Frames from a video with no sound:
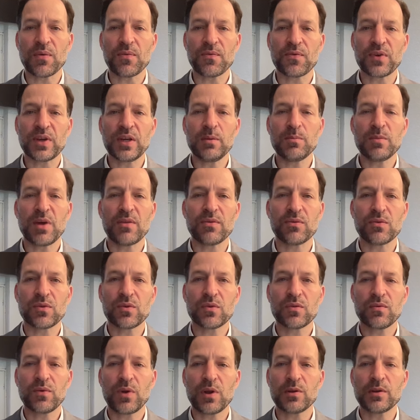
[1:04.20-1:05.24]
3 months
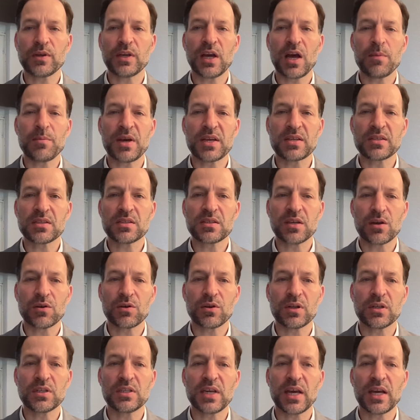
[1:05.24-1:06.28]
following Hamas'
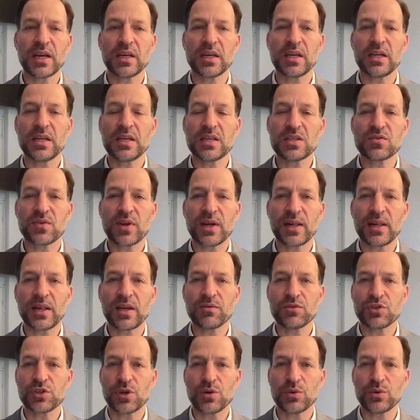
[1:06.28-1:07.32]
terror attack in Israel
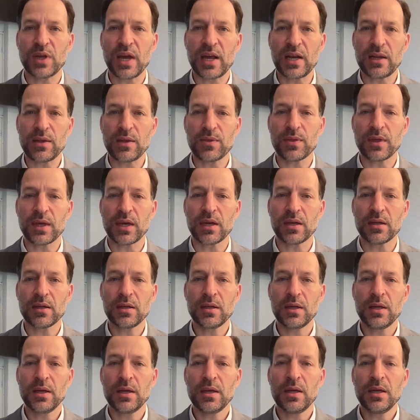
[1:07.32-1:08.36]
have shown anything,
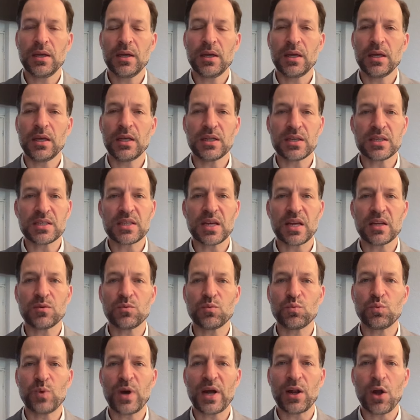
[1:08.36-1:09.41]
it is
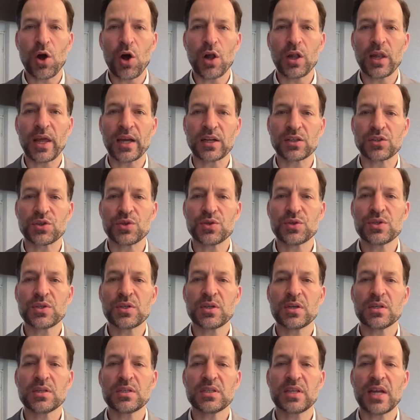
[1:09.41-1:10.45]
that while all
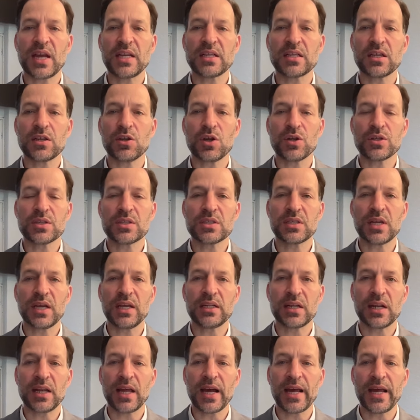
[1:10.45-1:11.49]
actors, state and
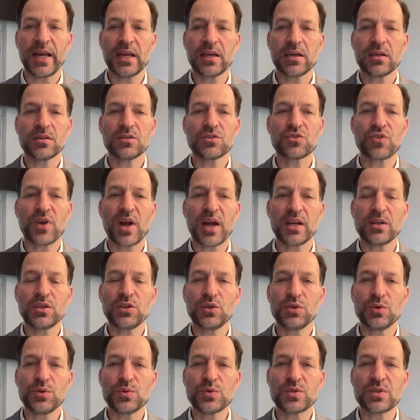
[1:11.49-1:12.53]
non-state alike, try to
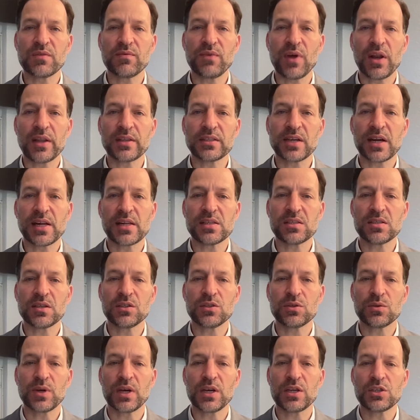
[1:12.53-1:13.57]
use the volatile
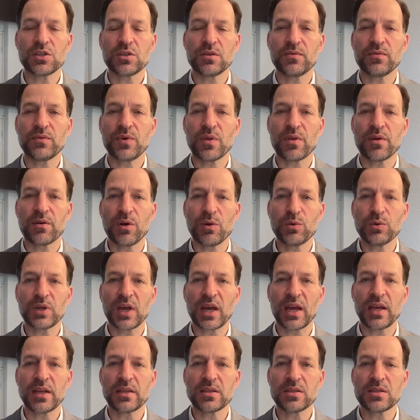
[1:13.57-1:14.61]
situation for their own
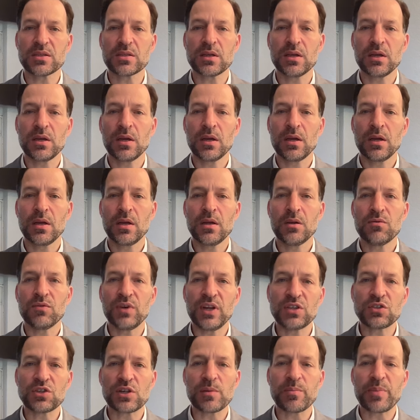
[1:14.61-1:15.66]
gains,
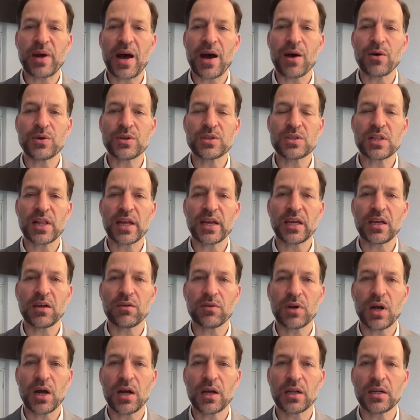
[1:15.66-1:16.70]
regional powers like
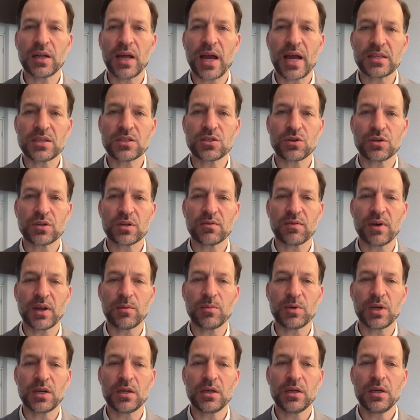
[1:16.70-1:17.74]
Iran and Saudi
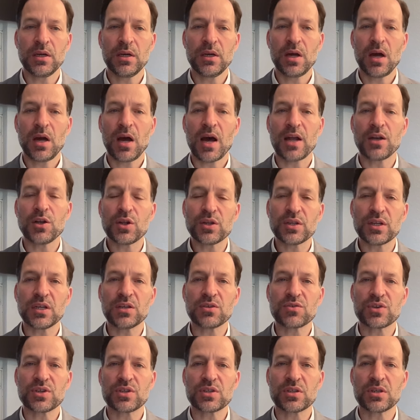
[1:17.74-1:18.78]
Arabia are not
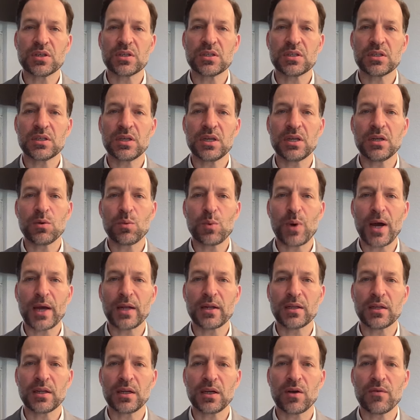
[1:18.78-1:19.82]
interested in a
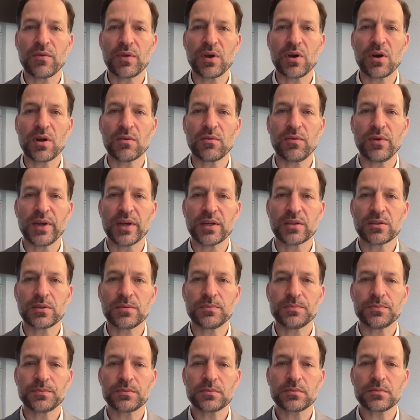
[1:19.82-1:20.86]
widening of the conflict.
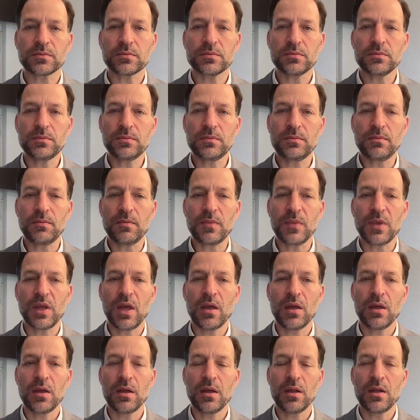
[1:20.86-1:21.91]

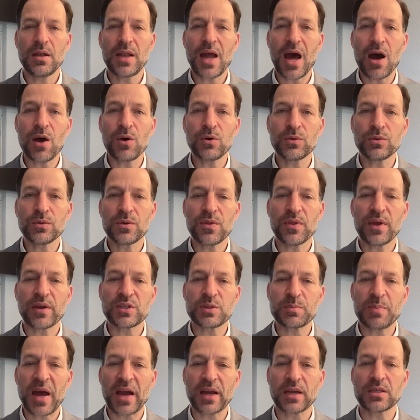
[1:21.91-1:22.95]
Now, there
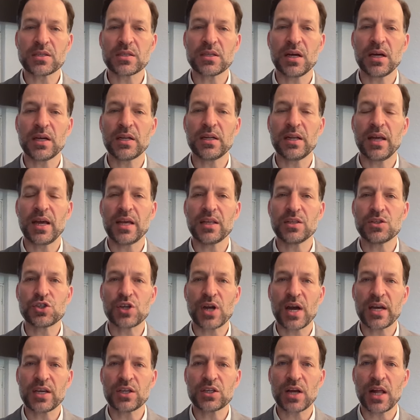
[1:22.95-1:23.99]
is Pakistan and
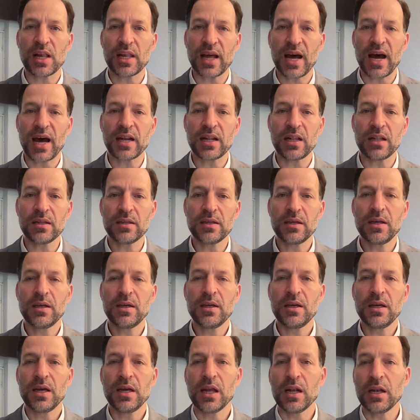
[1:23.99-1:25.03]
Jaish al-Adl,
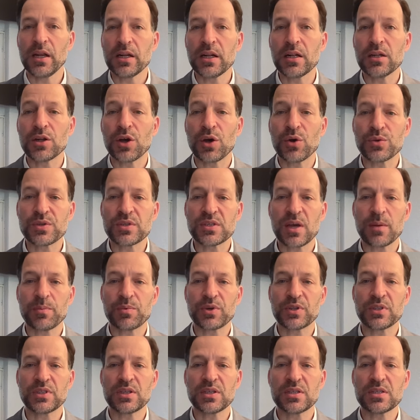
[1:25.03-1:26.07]
a little-known
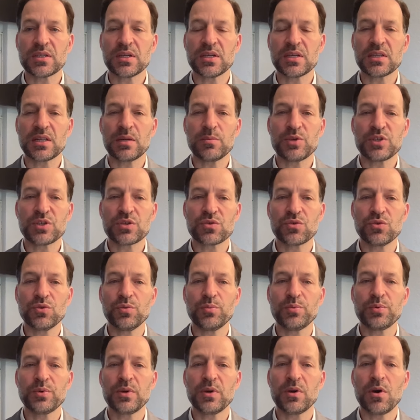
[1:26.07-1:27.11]
separatist Islamist
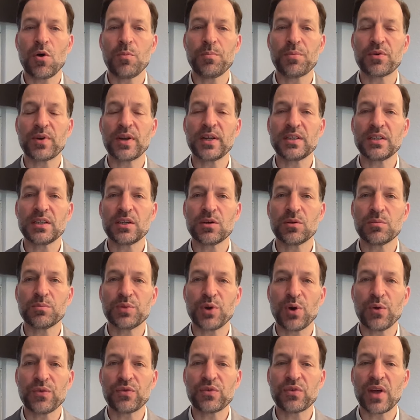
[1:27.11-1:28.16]
group operating on
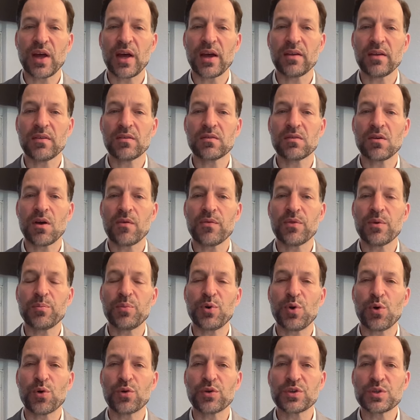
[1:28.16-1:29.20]
both sides of the
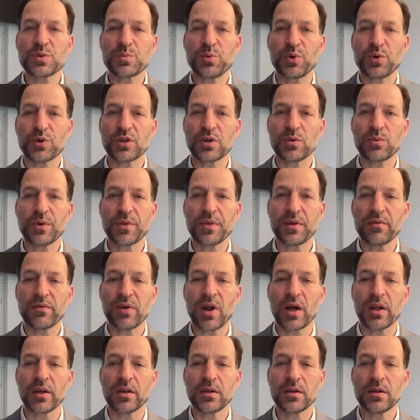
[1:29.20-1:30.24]
porous border with
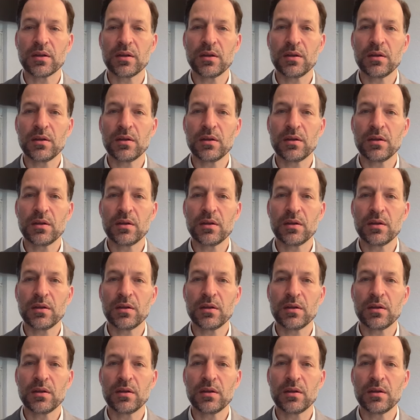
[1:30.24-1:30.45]
Iran.